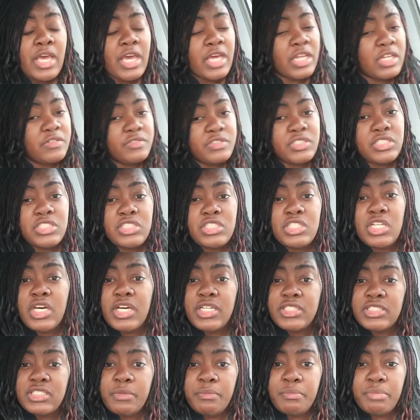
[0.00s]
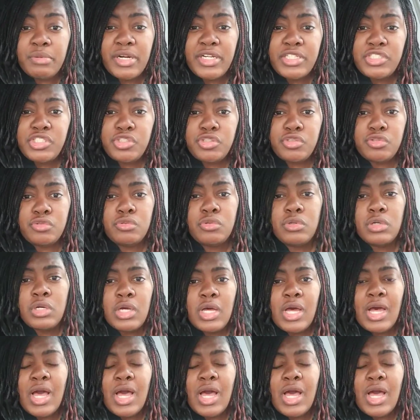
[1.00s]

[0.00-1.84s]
and if she does embrace you,